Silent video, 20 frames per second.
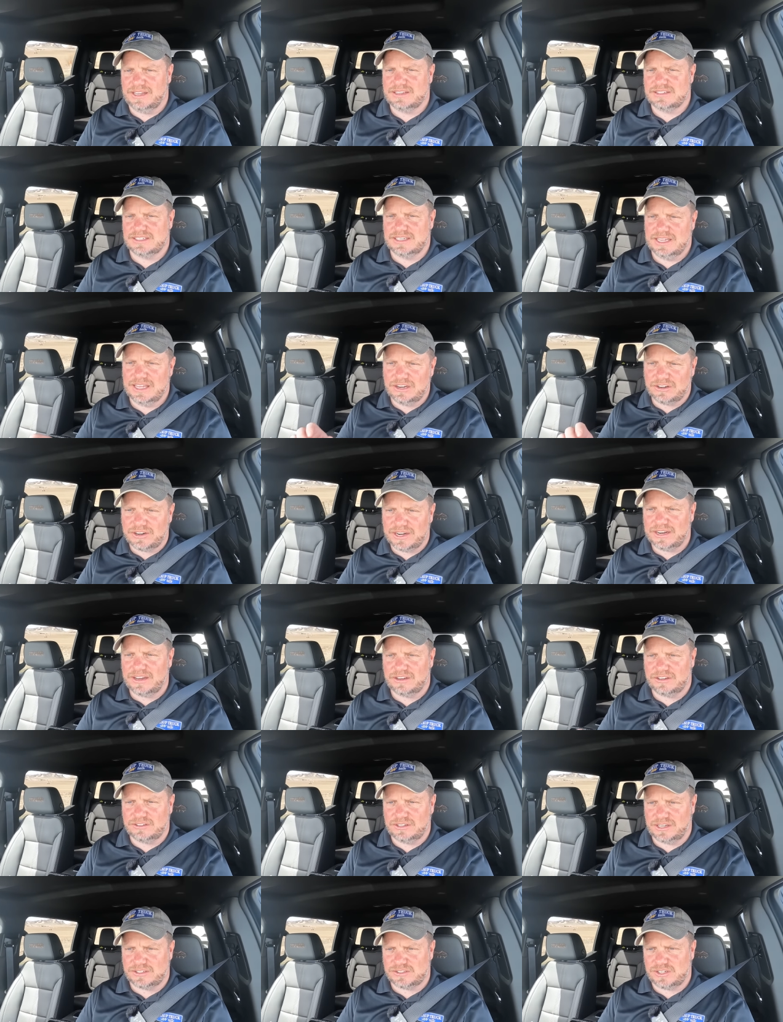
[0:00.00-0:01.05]
It's an
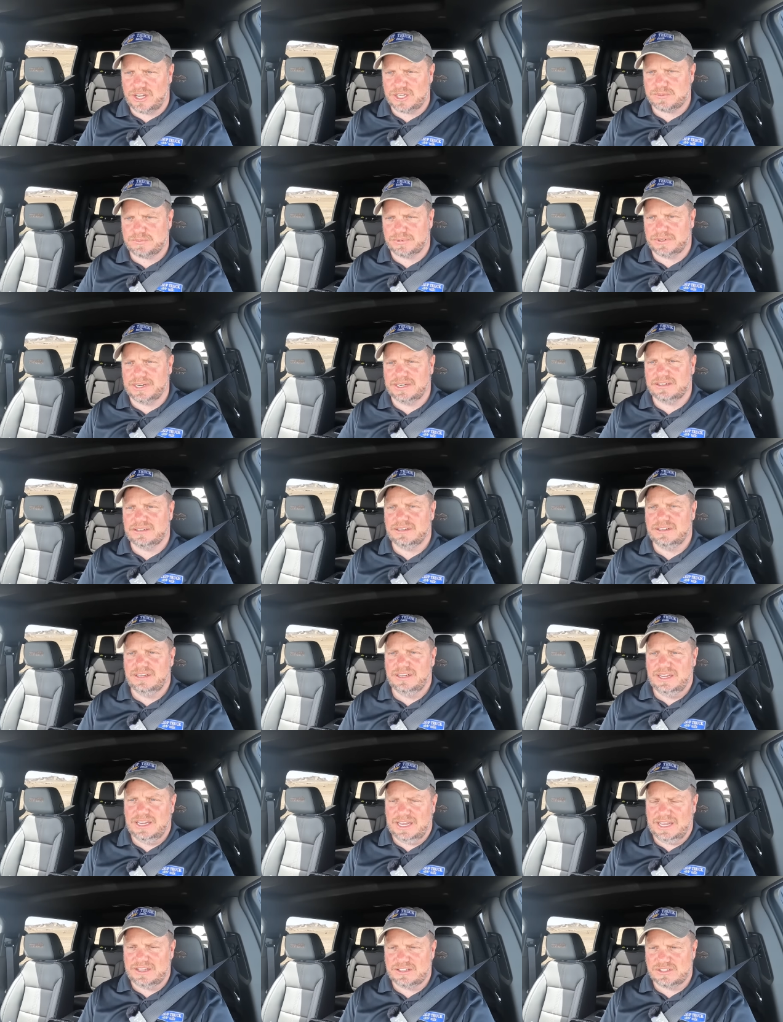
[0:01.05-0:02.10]
integrated exhaust brake,
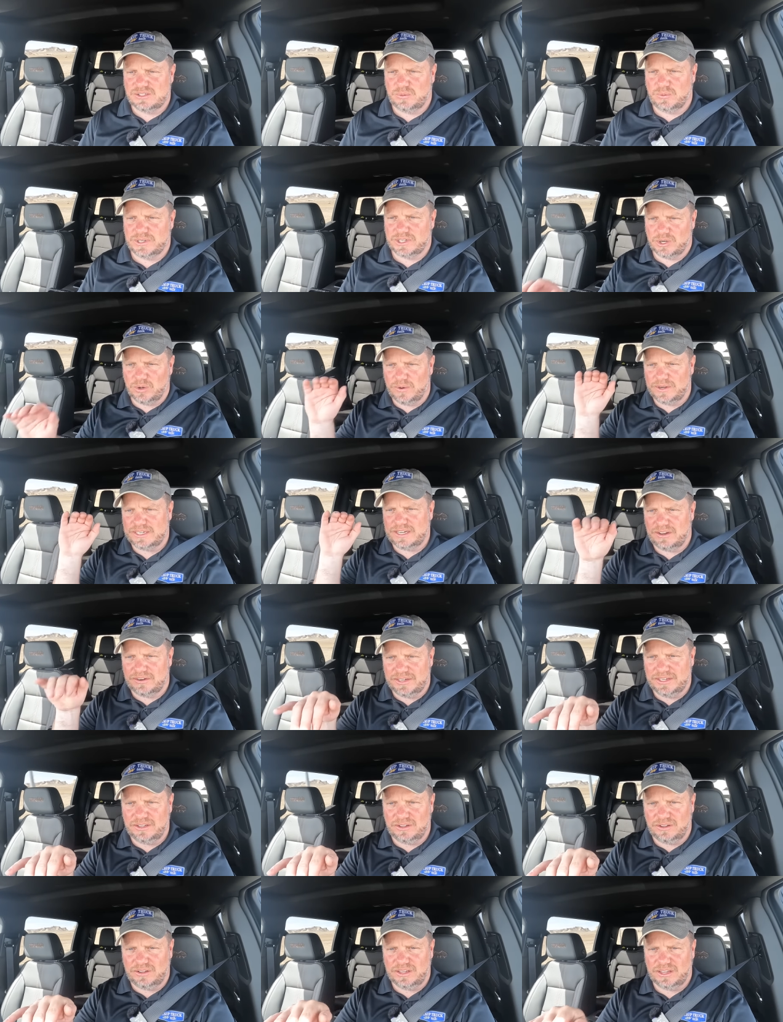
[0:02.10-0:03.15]
and so when you're going
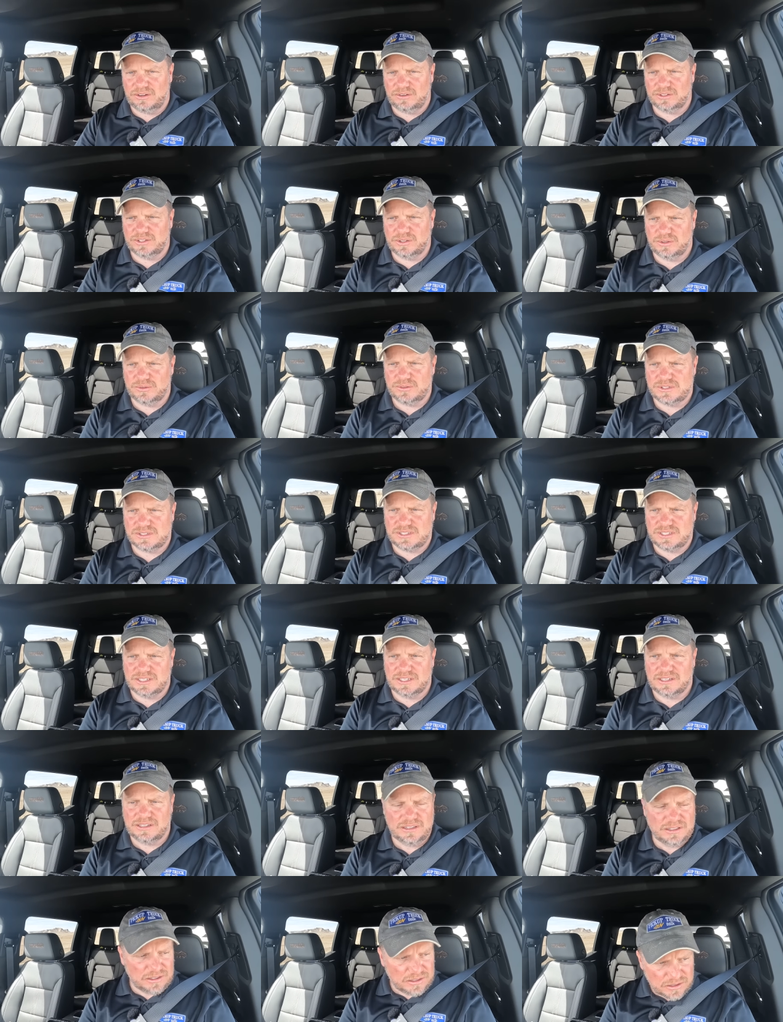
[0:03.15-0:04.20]
downhill, it'll use
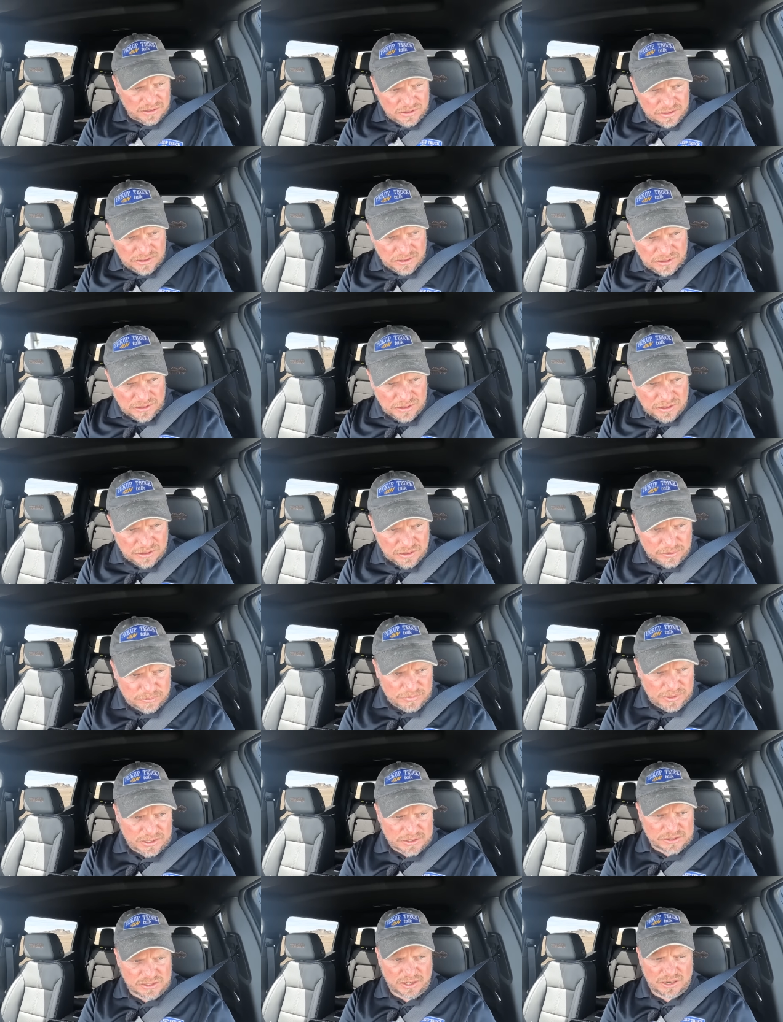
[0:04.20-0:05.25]
the
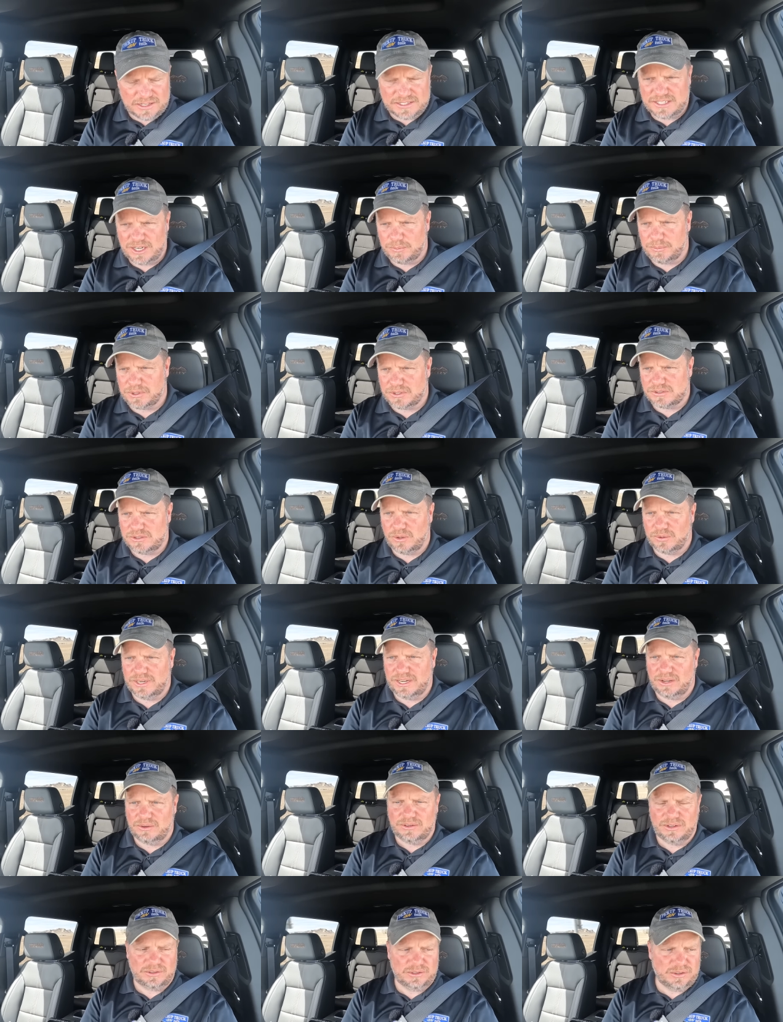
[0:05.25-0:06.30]
exhaust to help you slow
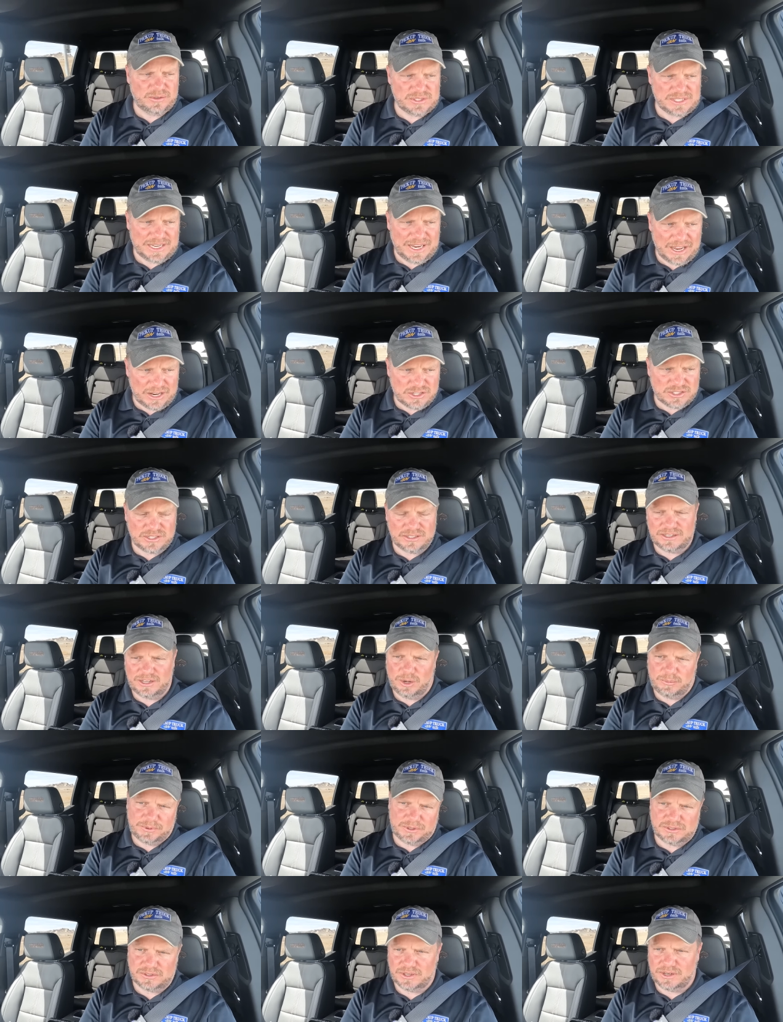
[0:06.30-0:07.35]
down. It'll use the engine to
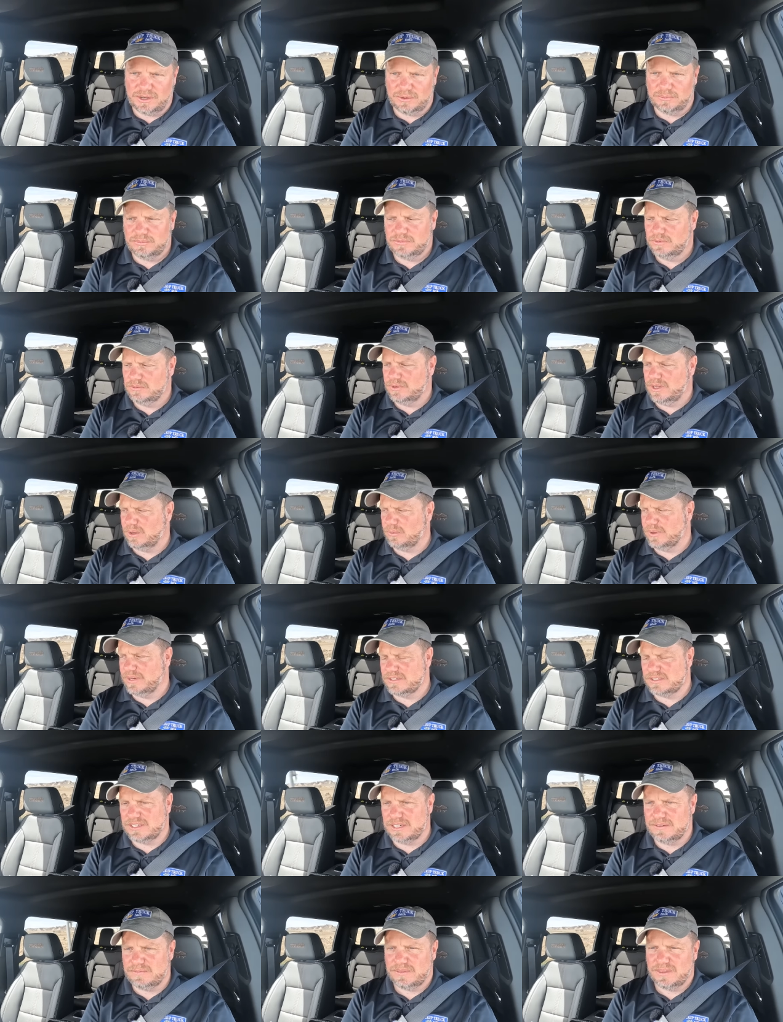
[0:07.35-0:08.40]
help you slow down, another way to
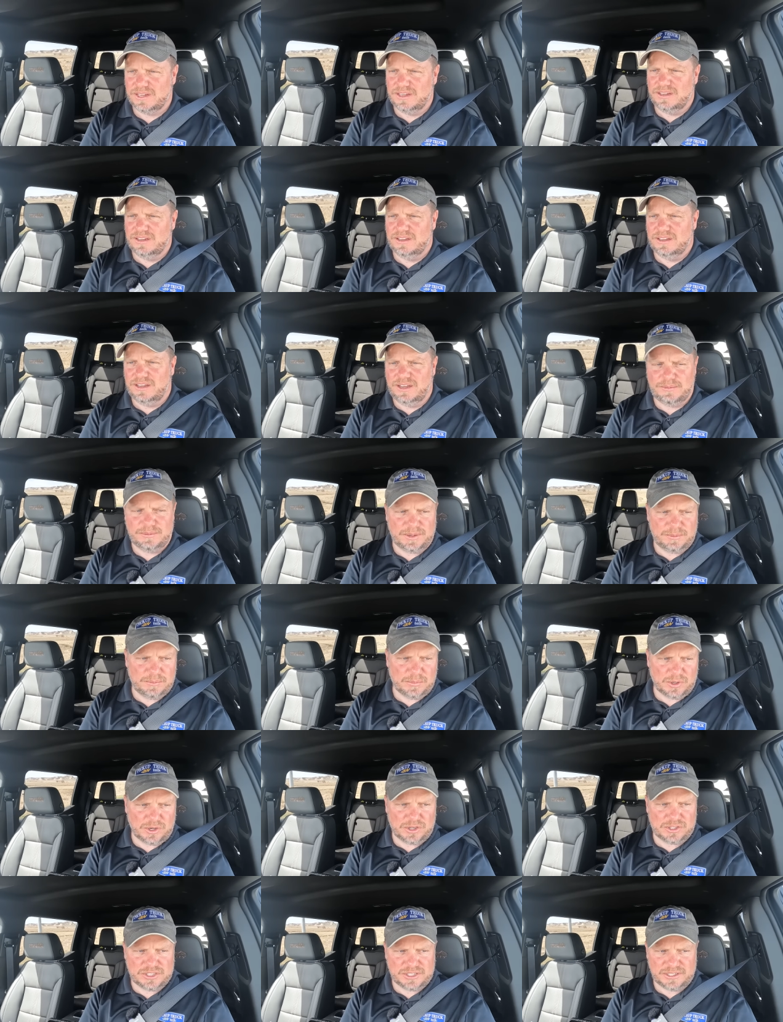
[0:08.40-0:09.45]
say it. I'm gonna
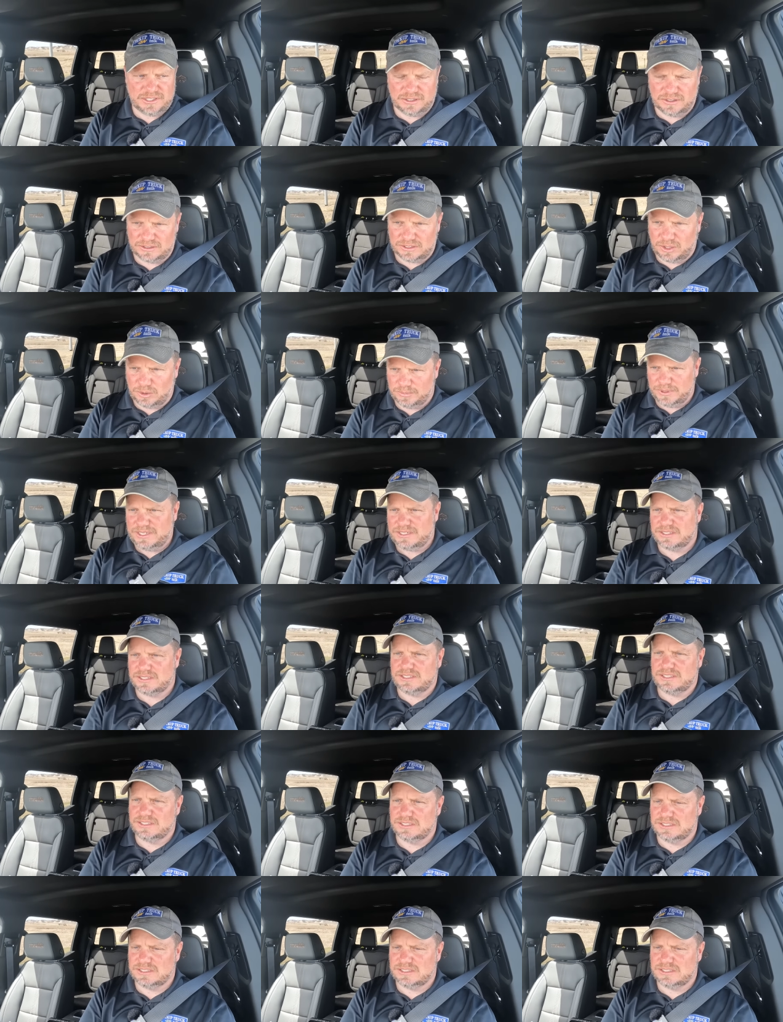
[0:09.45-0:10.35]
merge here a little bit.